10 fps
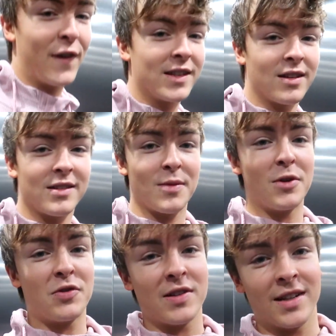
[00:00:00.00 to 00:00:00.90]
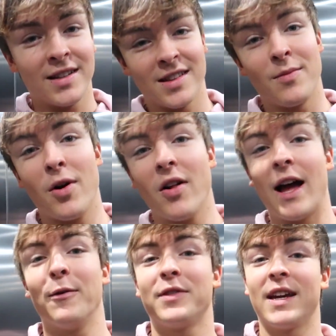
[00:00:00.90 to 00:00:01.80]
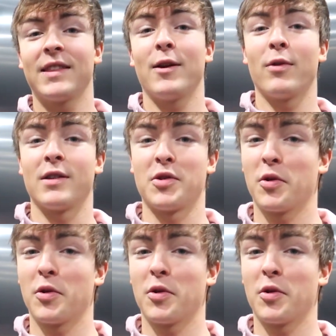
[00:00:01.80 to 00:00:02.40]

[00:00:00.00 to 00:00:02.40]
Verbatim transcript: if I saw someone dressed like this in the mall, I would think they were a